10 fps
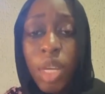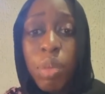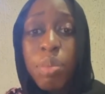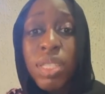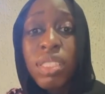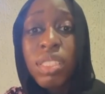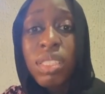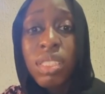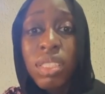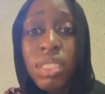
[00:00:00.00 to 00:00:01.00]
maybe
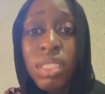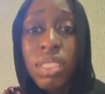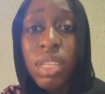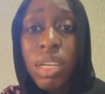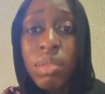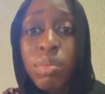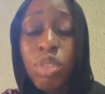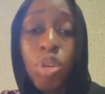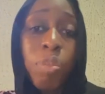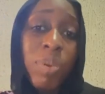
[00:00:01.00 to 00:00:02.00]
the
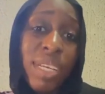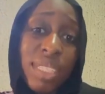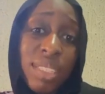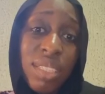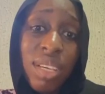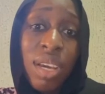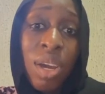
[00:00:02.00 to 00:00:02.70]
droplets